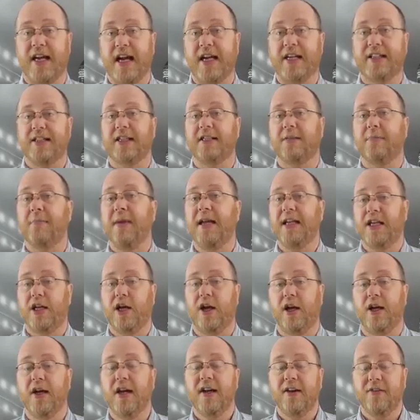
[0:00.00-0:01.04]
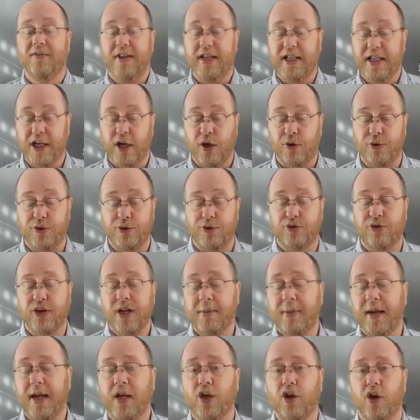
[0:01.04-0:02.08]
to access video
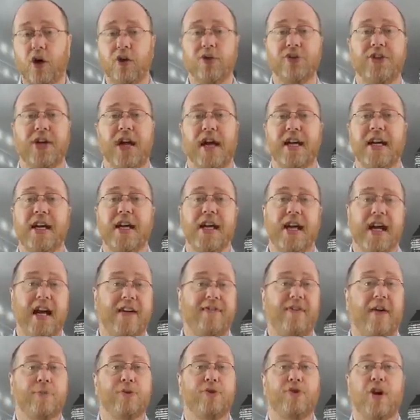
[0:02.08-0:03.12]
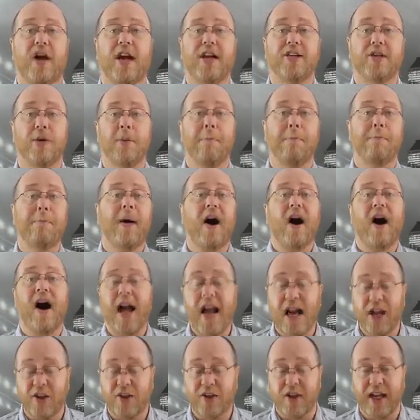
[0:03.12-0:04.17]
streaming content, if I'm trying to
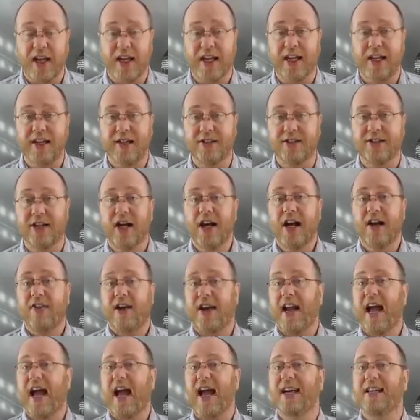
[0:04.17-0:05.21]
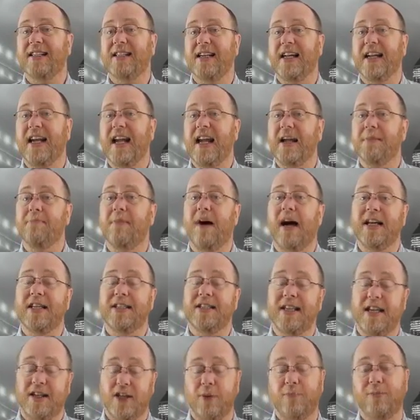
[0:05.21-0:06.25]
buy things, then actually it might
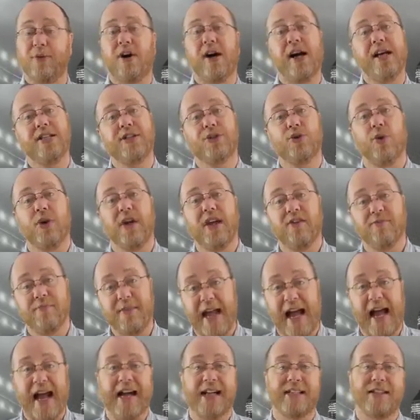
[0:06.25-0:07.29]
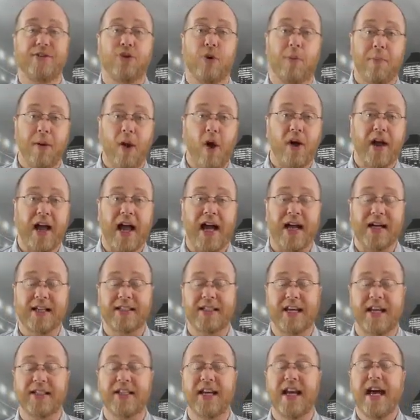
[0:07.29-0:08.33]
set the prices or give me access or block
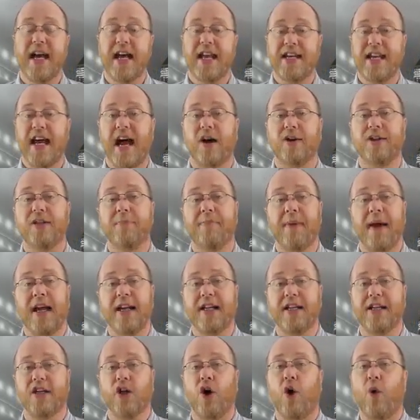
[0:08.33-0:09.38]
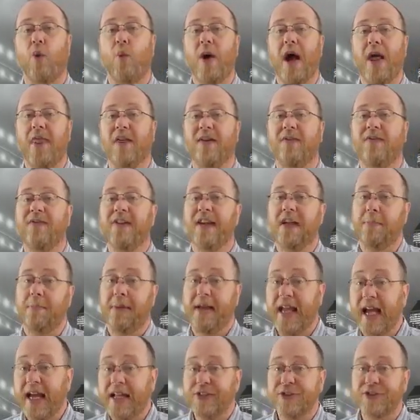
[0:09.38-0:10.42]
access now depending on where the
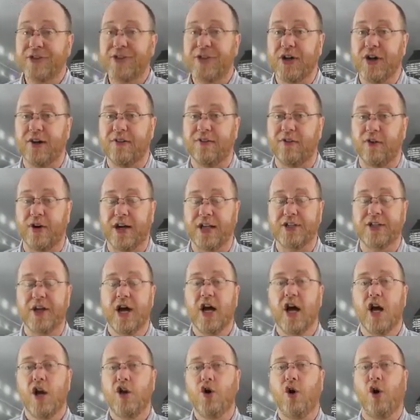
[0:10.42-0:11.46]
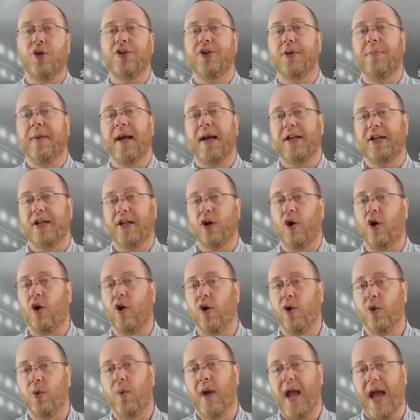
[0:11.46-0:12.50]
VPN server is, not depending
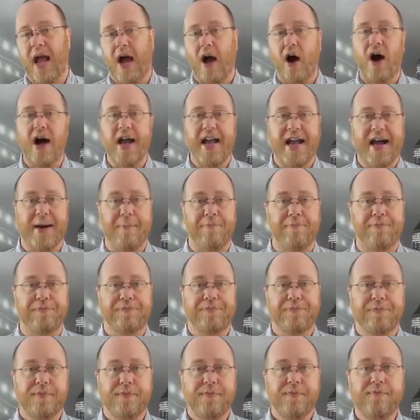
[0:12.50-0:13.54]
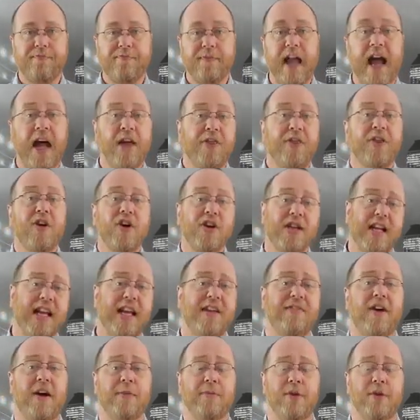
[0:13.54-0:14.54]
on where I am. And thirdly, if